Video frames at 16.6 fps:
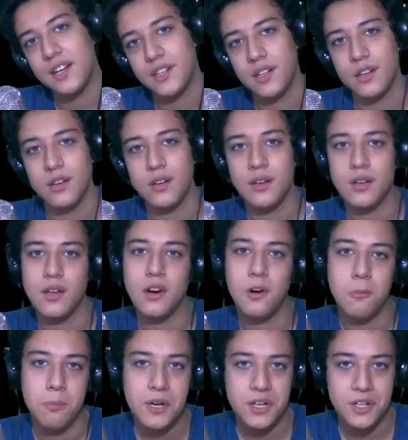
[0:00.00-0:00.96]
her to
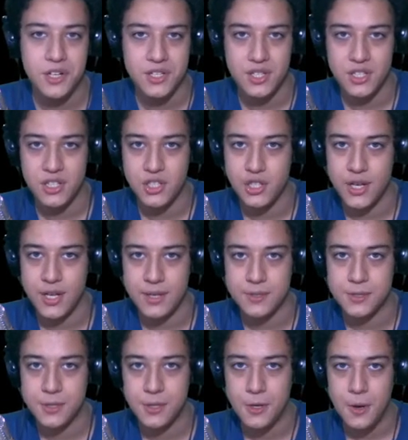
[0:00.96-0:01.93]
her mirrors and
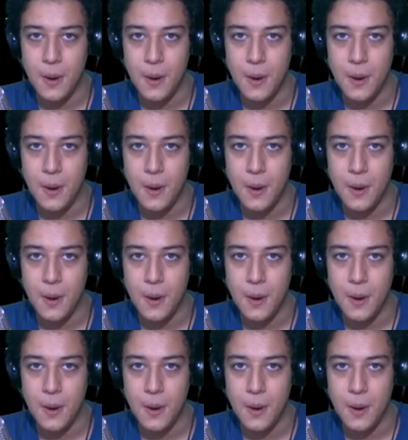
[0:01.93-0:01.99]
shit.